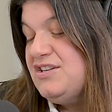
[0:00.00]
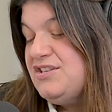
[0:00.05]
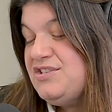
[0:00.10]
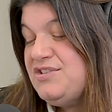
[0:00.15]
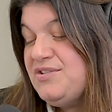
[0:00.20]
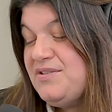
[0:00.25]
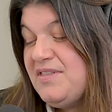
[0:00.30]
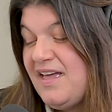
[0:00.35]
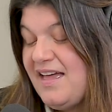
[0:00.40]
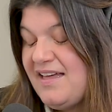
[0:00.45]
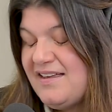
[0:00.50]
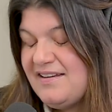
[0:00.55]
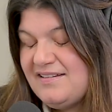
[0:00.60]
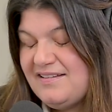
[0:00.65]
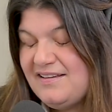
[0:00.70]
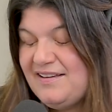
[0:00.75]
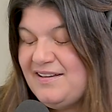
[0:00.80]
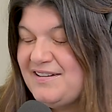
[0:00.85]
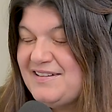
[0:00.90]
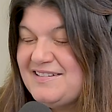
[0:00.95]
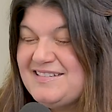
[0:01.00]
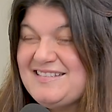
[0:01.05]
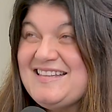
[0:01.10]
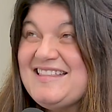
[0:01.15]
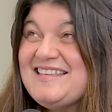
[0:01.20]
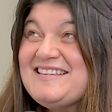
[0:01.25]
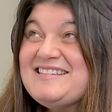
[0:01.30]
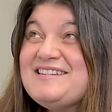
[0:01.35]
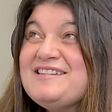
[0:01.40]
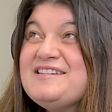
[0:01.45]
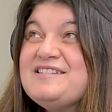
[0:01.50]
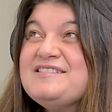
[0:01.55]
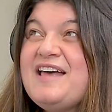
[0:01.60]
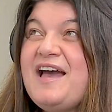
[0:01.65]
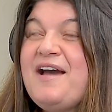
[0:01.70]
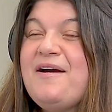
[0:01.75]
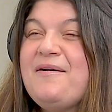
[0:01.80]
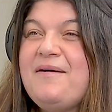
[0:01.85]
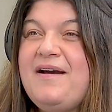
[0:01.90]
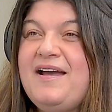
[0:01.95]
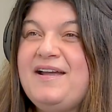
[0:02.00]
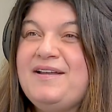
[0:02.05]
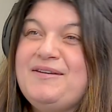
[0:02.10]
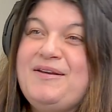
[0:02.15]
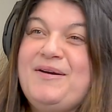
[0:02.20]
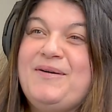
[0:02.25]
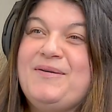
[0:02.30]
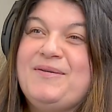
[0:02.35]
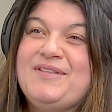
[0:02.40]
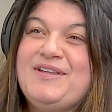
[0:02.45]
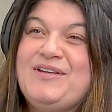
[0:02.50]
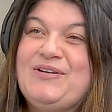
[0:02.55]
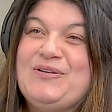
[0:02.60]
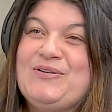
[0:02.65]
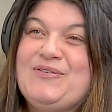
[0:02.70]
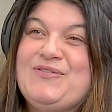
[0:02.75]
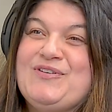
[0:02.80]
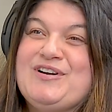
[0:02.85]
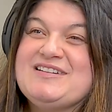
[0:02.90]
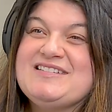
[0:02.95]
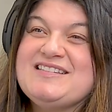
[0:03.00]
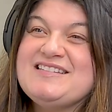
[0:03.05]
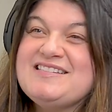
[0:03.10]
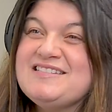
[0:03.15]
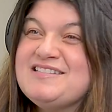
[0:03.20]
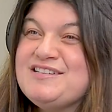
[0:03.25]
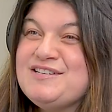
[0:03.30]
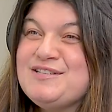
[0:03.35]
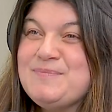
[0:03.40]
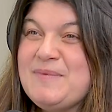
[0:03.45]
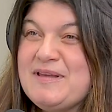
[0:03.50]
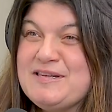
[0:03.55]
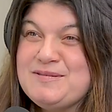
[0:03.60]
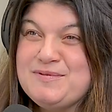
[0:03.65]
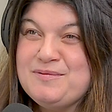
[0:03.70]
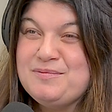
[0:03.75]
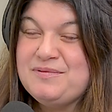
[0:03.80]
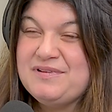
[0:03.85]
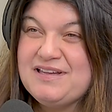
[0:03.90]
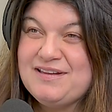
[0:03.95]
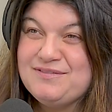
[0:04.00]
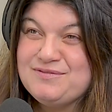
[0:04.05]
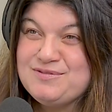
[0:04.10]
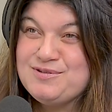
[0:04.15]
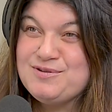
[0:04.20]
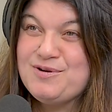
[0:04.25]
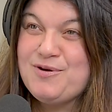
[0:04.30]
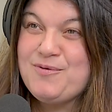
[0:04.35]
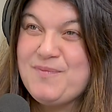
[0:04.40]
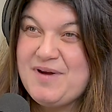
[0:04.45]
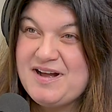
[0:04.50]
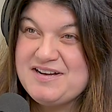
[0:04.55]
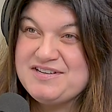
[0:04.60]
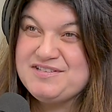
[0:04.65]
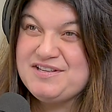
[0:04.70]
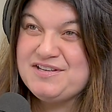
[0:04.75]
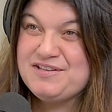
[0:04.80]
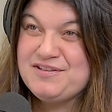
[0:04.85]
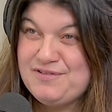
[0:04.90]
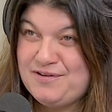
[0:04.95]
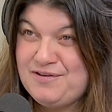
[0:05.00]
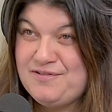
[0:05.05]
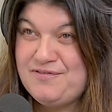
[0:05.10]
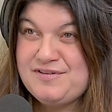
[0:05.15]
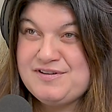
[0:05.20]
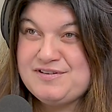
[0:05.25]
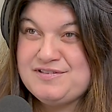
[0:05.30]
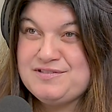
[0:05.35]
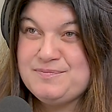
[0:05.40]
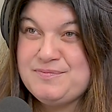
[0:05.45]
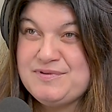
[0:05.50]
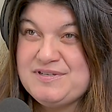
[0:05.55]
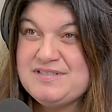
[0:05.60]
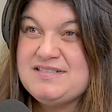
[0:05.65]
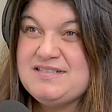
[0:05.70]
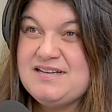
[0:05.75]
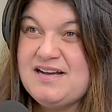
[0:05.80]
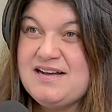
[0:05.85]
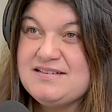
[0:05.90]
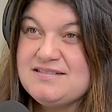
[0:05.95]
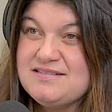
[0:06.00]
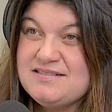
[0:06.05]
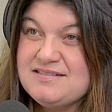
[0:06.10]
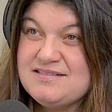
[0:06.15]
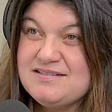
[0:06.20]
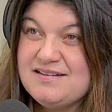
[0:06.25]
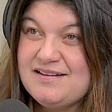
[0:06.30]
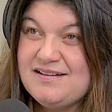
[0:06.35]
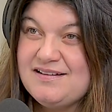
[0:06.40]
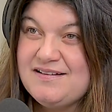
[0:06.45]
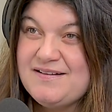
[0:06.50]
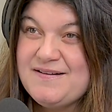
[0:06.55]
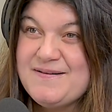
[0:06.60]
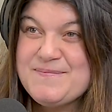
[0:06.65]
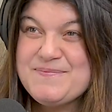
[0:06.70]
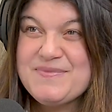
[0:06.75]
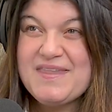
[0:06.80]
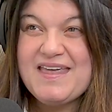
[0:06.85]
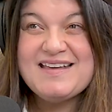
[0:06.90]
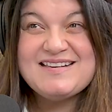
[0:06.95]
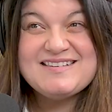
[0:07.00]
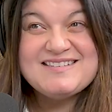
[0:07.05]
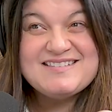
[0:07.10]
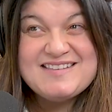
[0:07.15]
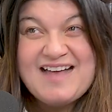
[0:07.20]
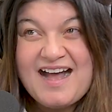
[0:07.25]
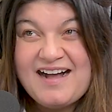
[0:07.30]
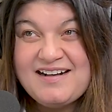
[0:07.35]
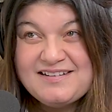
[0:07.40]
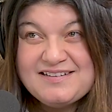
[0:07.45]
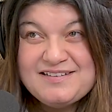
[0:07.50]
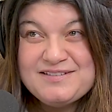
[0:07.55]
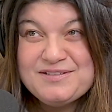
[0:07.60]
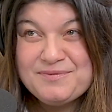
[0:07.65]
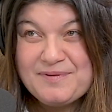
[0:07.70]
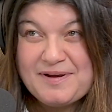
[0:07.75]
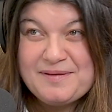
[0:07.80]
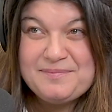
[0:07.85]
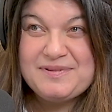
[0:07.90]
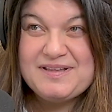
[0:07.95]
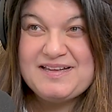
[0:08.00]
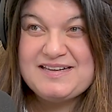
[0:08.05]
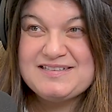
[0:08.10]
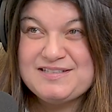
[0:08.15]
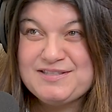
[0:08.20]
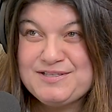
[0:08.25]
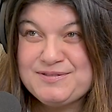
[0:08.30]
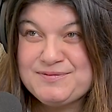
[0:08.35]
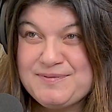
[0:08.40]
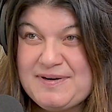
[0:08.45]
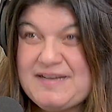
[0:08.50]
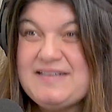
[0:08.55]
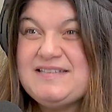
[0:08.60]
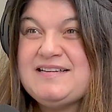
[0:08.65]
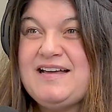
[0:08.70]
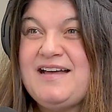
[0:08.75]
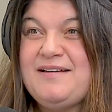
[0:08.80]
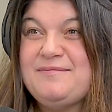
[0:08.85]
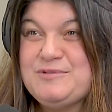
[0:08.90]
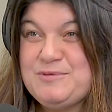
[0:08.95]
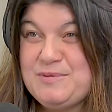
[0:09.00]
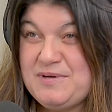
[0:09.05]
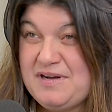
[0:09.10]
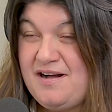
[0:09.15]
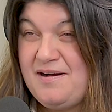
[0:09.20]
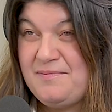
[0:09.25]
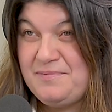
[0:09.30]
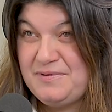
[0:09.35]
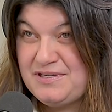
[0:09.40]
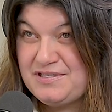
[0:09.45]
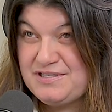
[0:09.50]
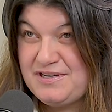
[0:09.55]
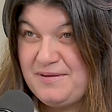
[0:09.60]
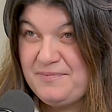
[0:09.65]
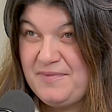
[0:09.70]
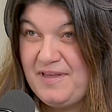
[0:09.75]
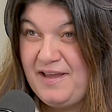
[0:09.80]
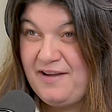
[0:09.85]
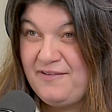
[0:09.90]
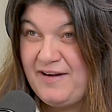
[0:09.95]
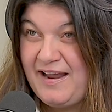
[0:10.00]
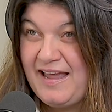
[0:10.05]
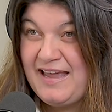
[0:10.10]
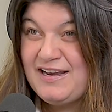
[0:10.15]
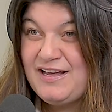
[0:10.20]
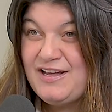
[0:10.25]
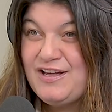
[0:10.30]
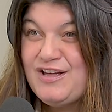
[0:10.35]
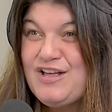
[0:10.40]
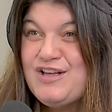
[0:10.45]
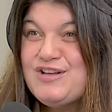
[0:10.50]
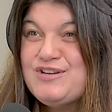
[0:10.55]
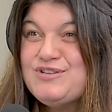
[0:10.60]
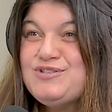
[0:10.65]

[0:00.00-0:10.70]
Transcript: So then, see, this is how I know the universe. This is just makes me believe so much that the universe puts us exactly in the right place at the right time to accomplish something, right? Of course.